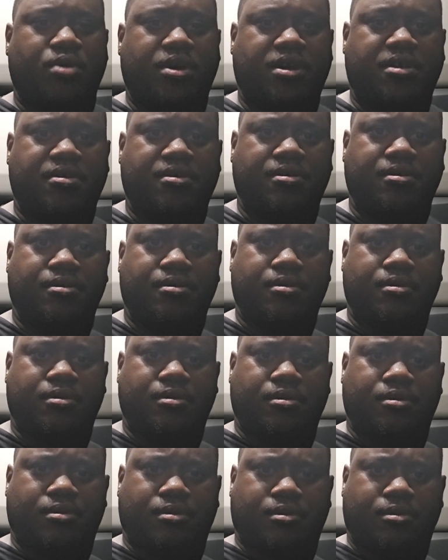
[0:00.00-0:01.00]
with
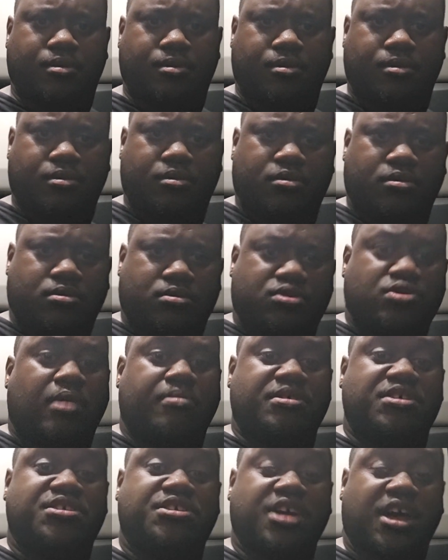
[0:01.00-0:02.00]
so
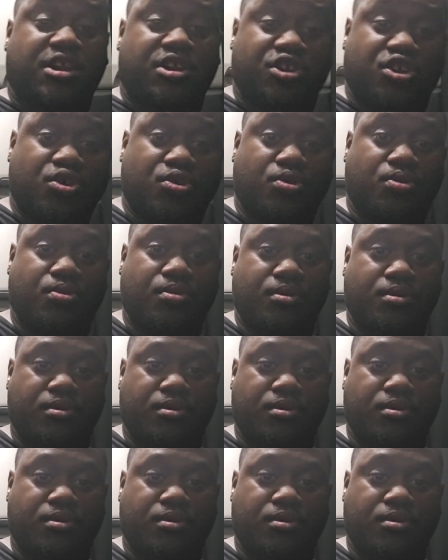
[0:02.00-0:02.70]
I'm just telling you